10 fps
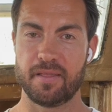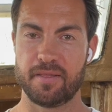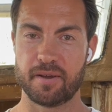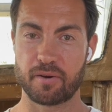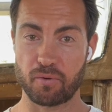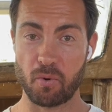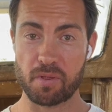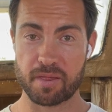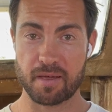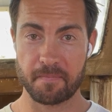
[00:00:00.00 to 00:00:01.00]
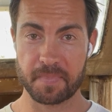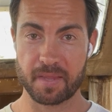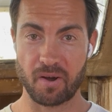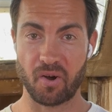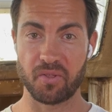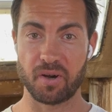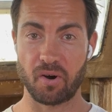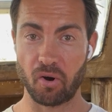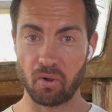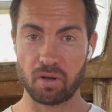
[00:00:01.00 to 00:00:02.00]
the growth on the
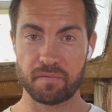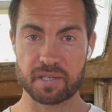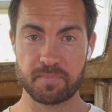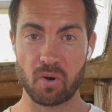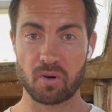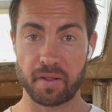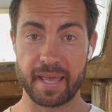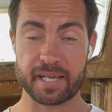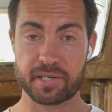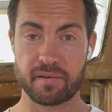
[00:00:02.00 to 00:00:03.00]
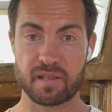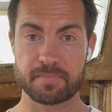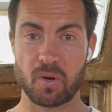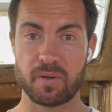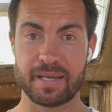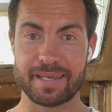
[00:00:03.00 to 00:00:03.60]
hull of this boat, on the exterior of this boat,